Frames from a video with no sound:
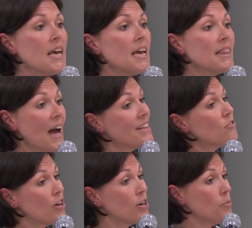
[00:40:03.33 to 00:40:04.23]
that is
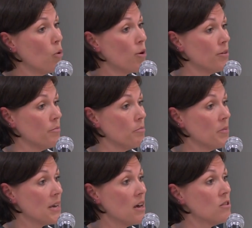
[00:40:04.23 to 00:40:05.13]
very important
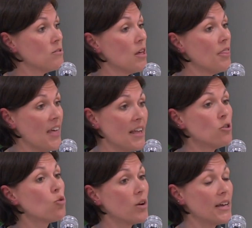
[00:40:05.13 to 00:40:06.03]
because then
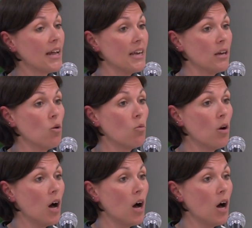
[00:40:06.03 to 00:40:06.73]
you're getting